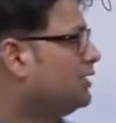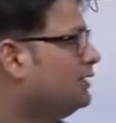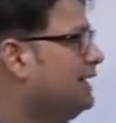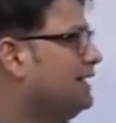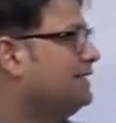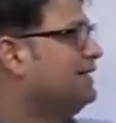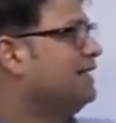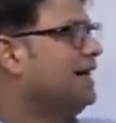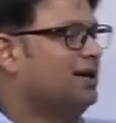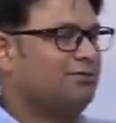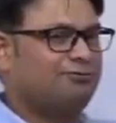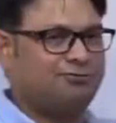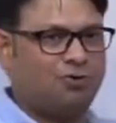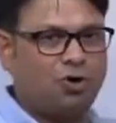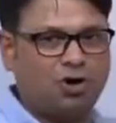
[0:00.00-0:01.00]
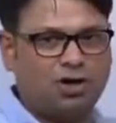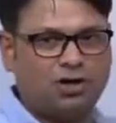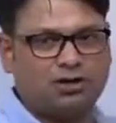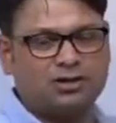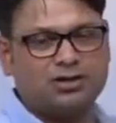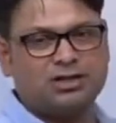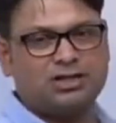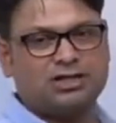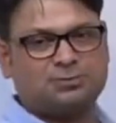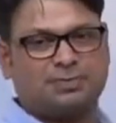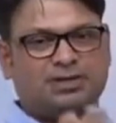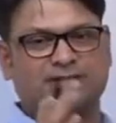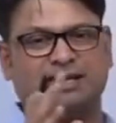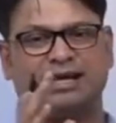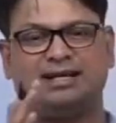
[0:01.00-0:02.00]
that there are 4
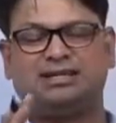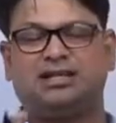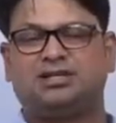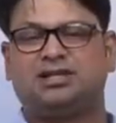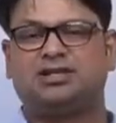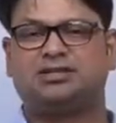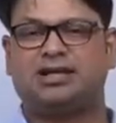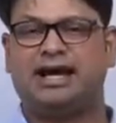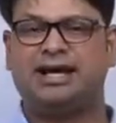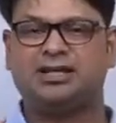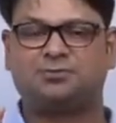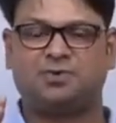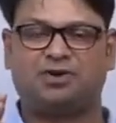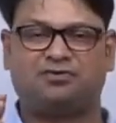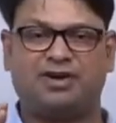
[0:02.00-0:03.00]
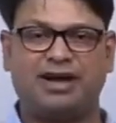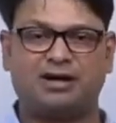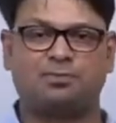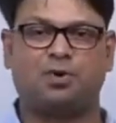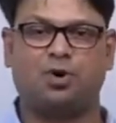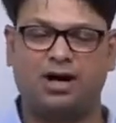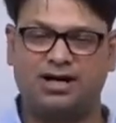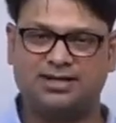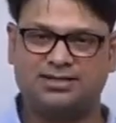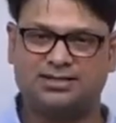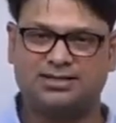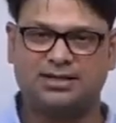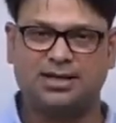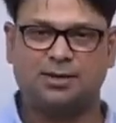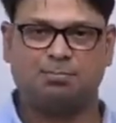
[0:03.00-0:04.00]
specializations as per Frank
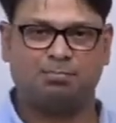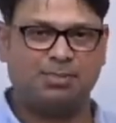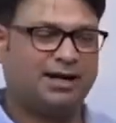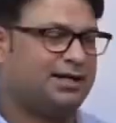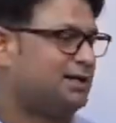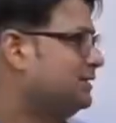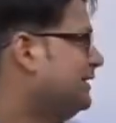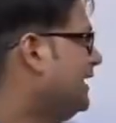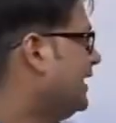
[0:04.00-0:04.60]
Boas, but